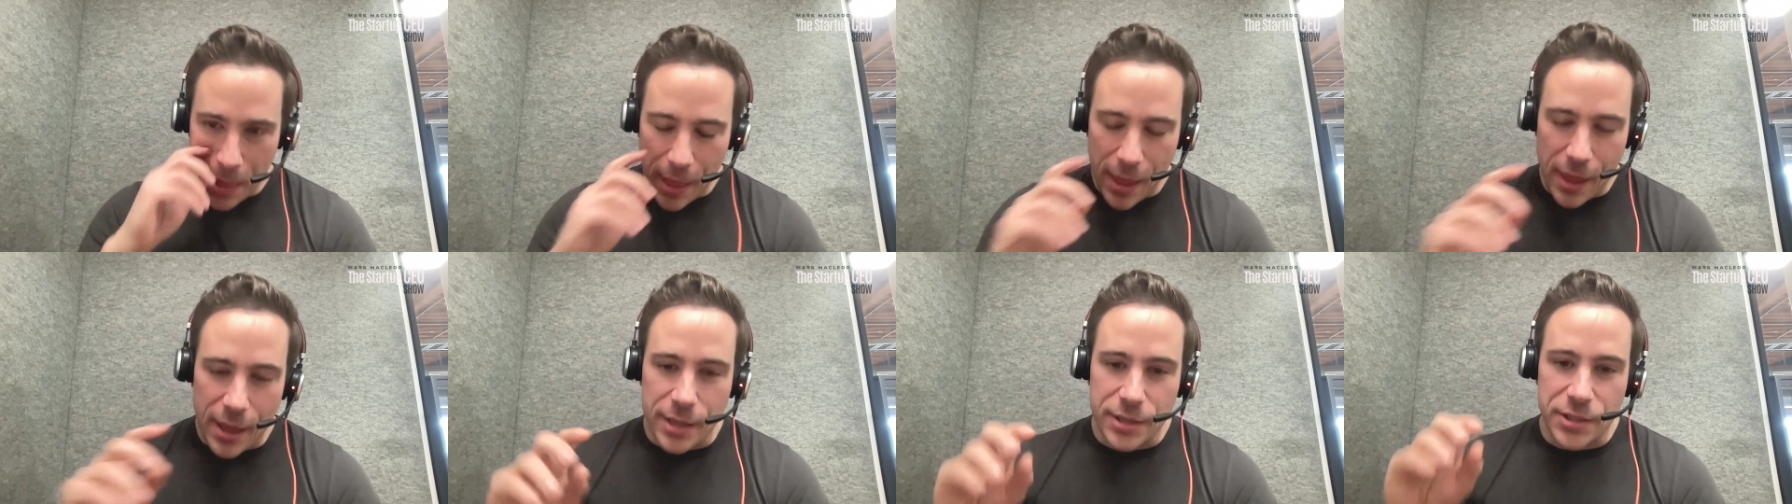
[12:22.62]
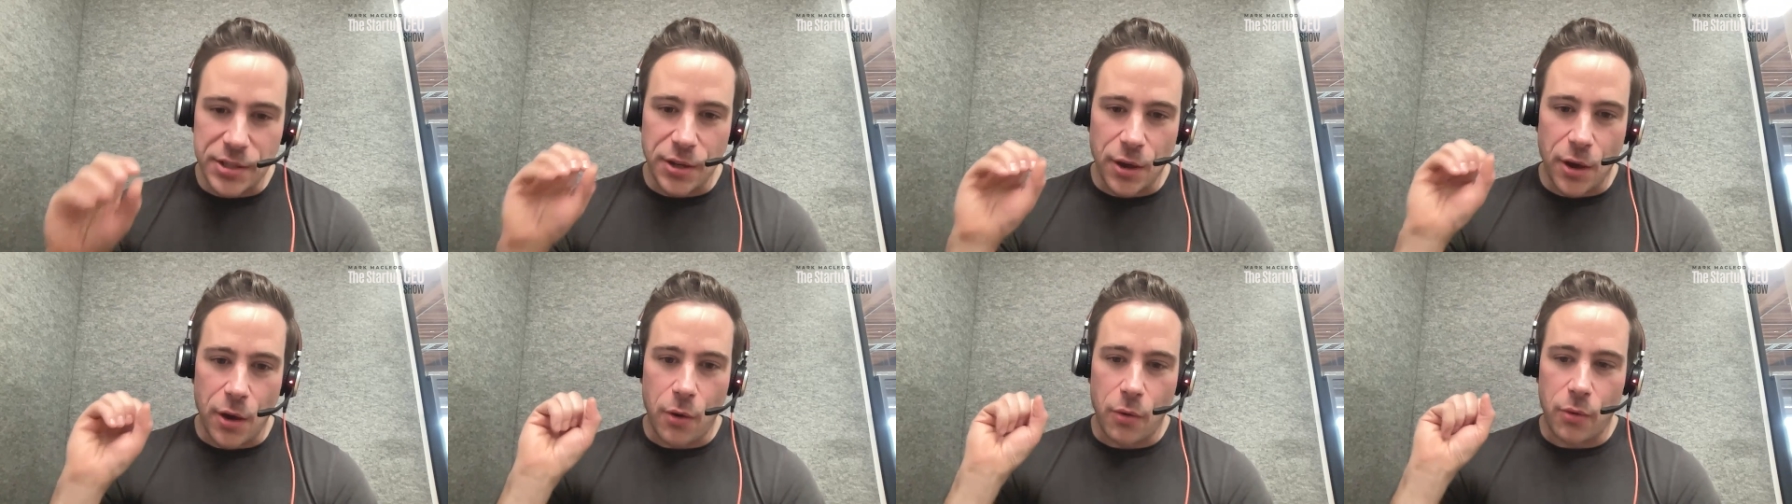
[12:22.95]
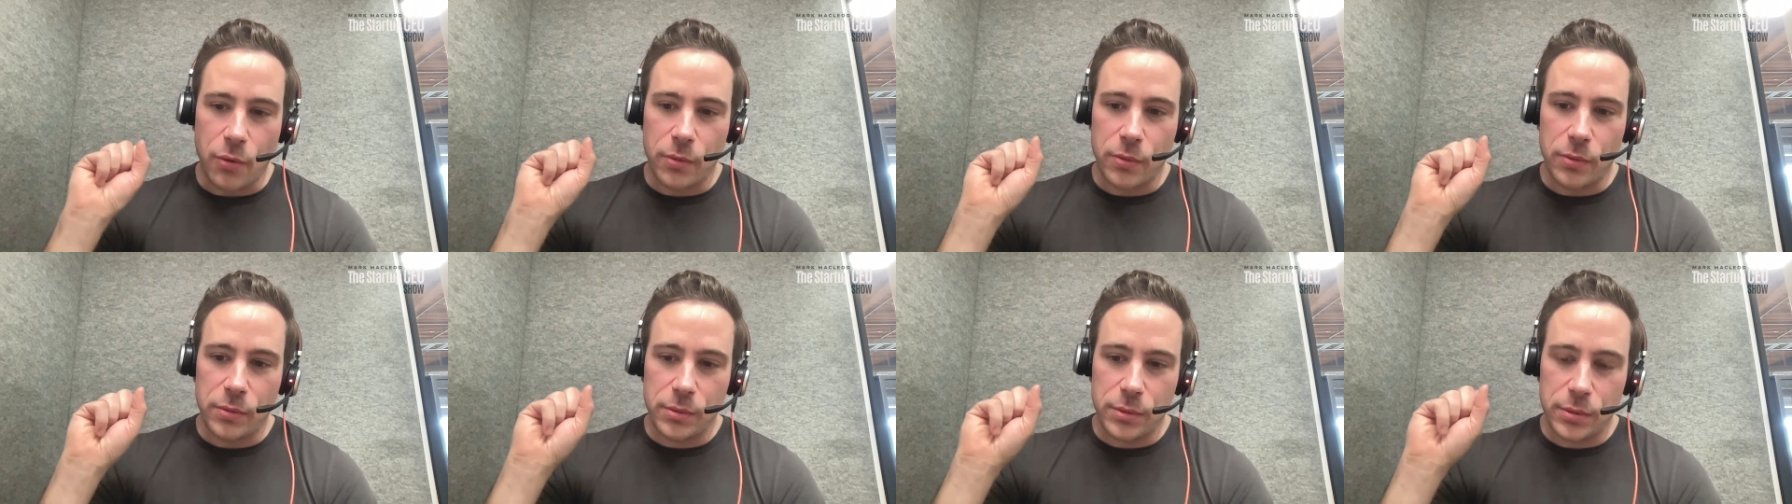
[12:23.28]
And so,
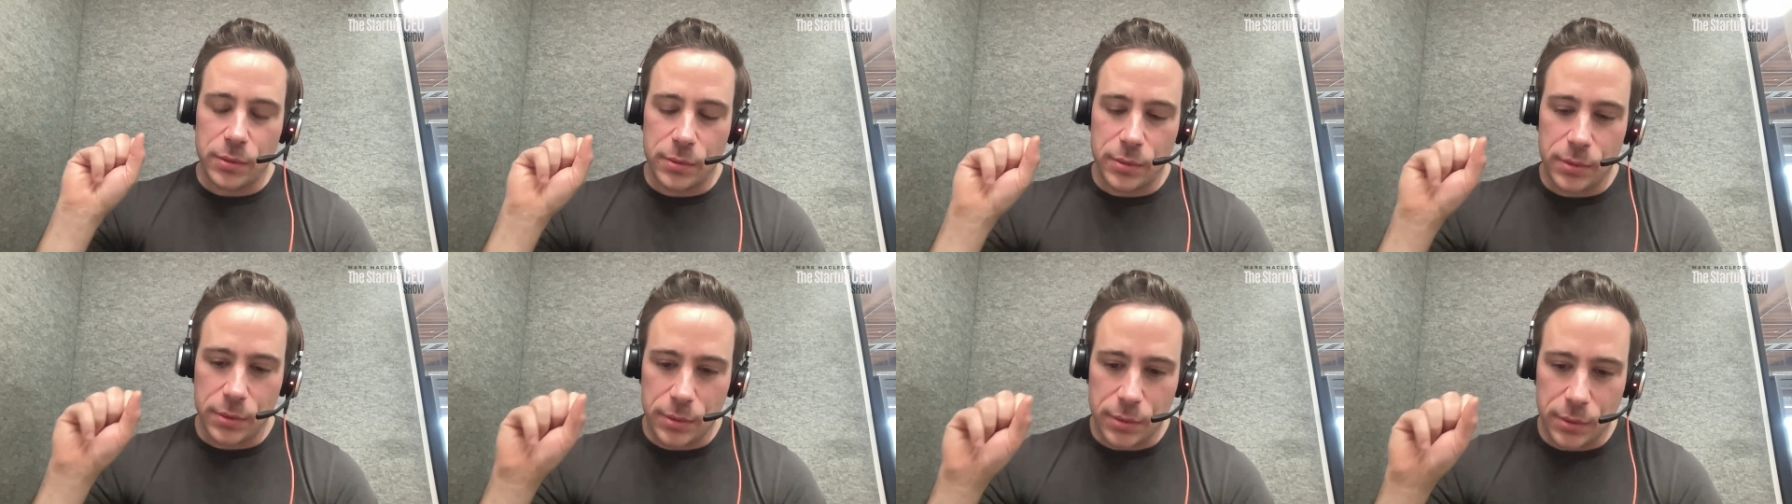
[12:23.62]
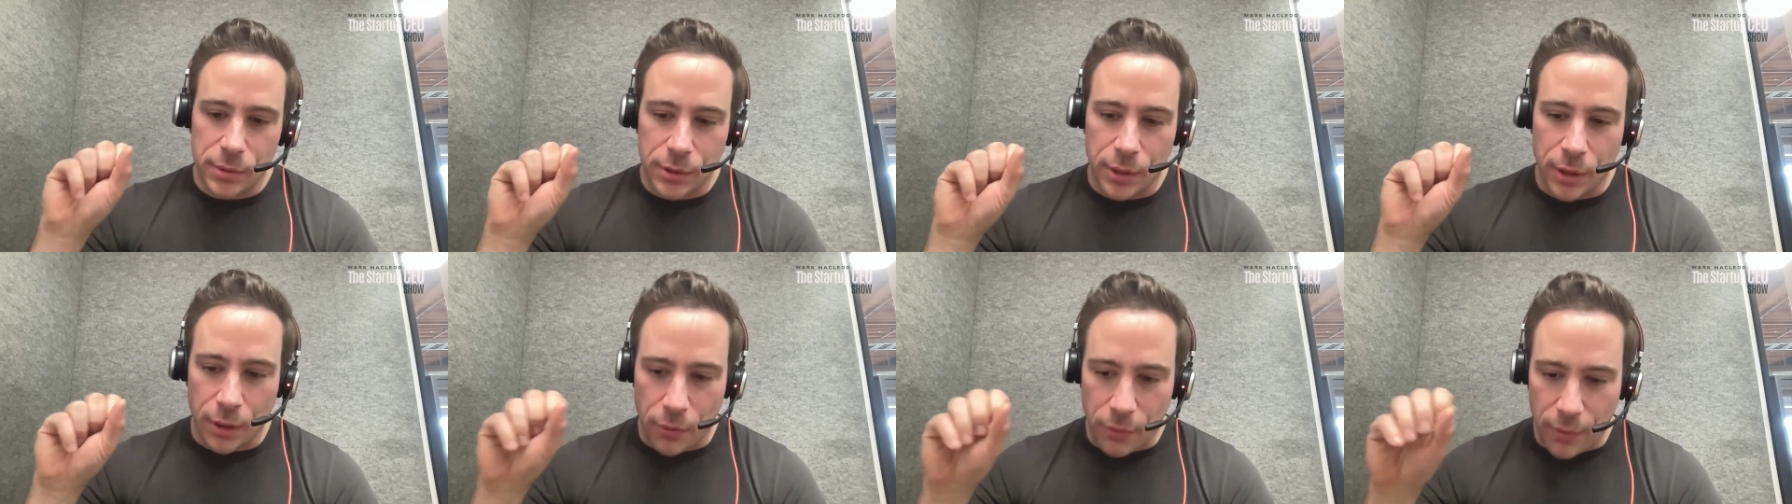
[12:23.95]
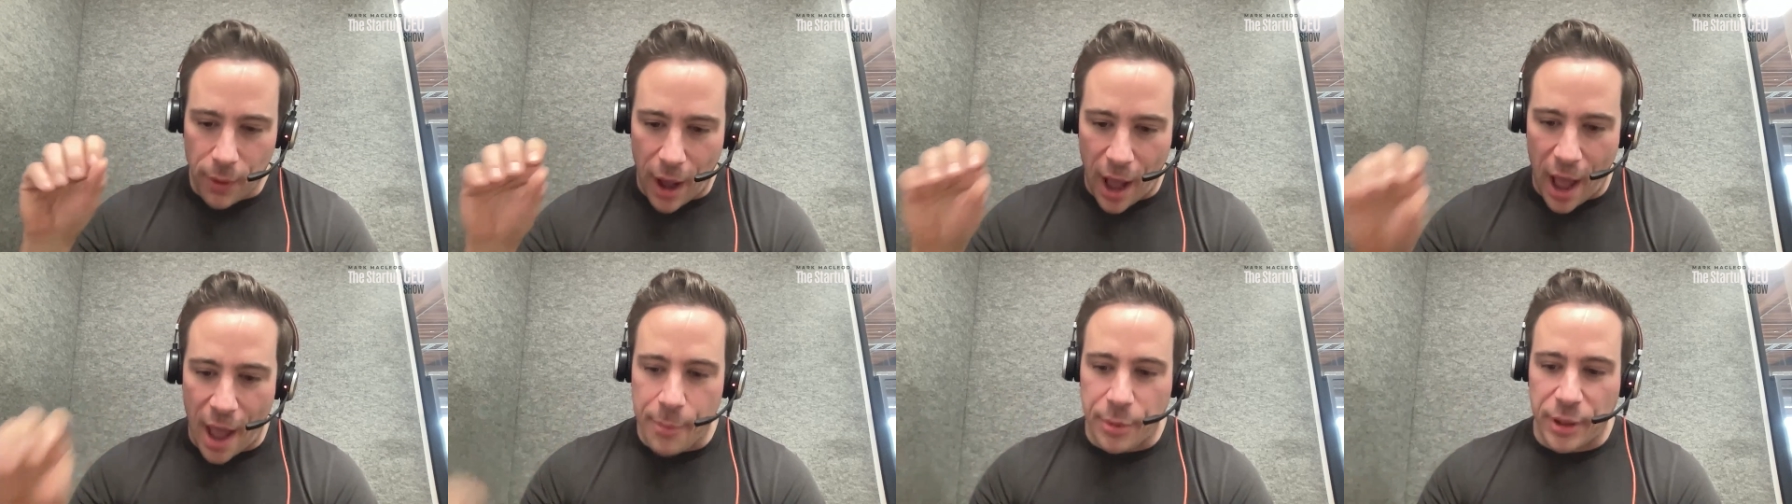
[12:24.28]

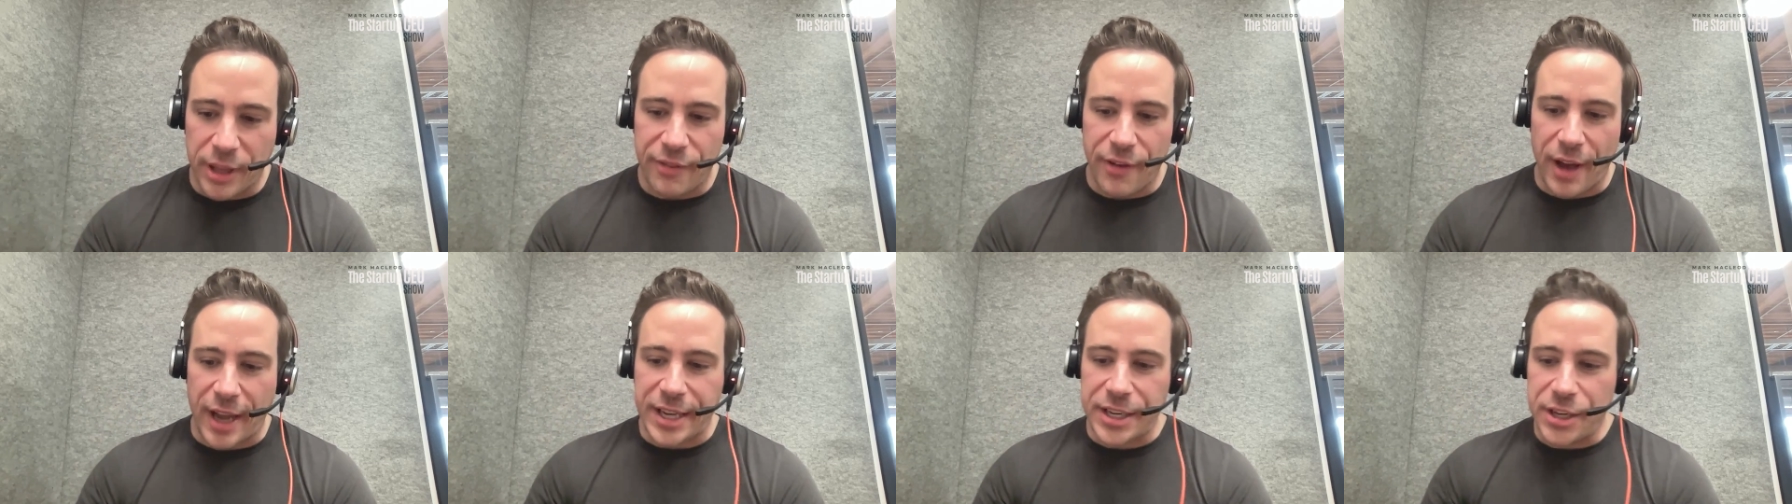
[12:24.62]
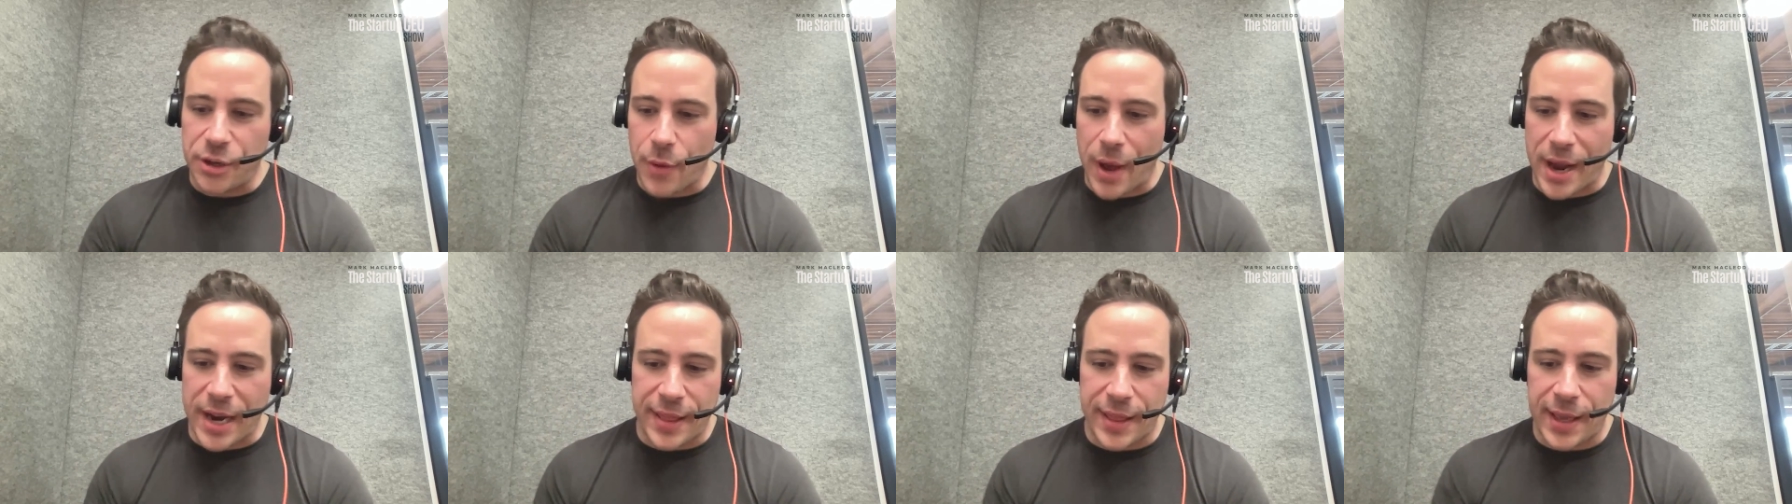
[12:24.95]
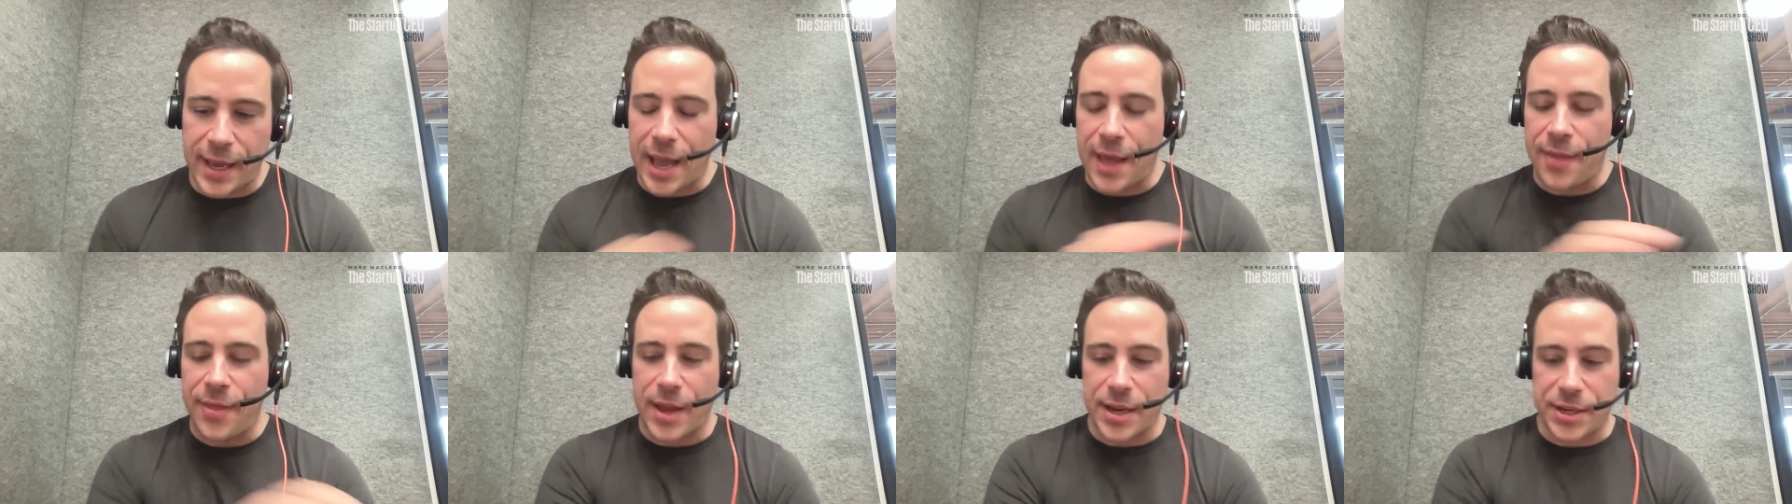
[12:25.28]
I believe I can do anything.
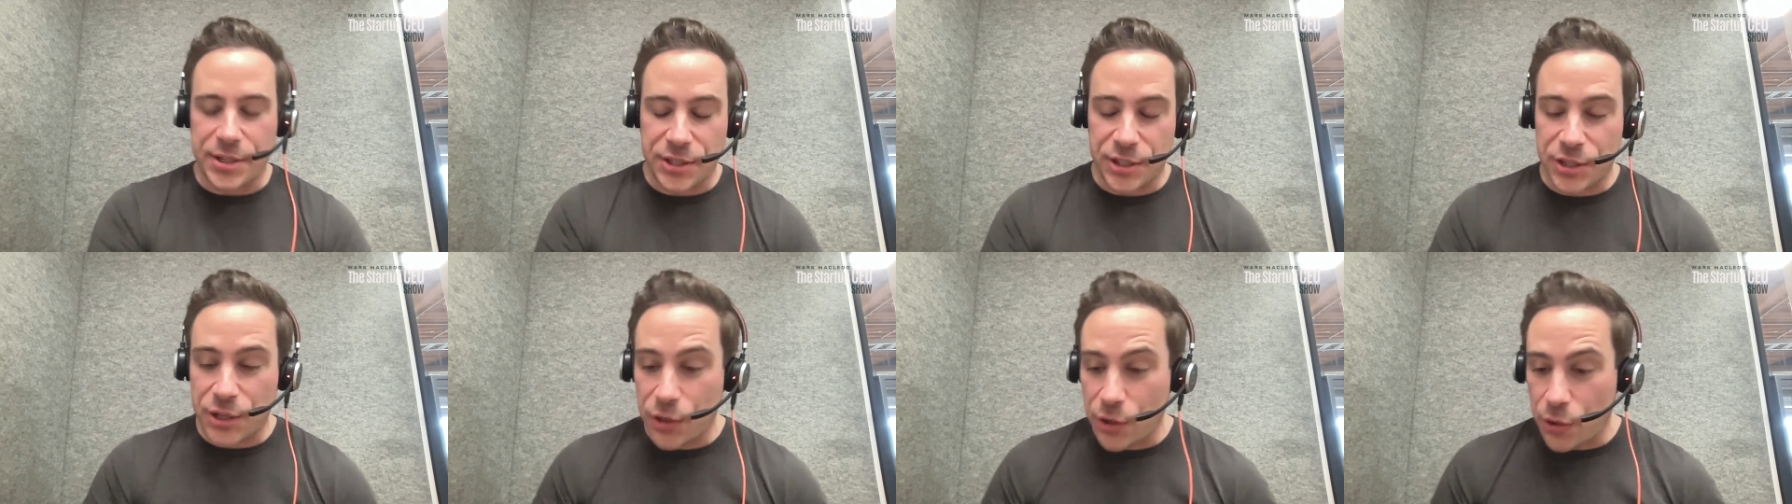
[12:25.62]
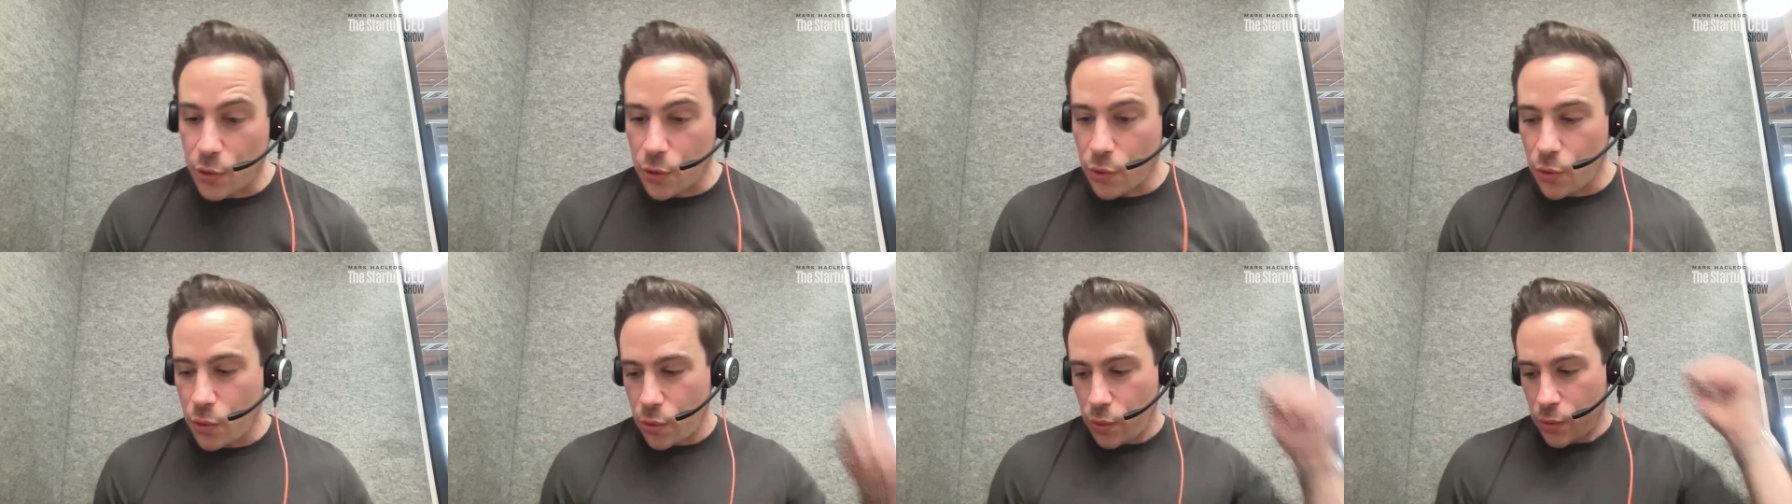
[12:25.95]
And then two,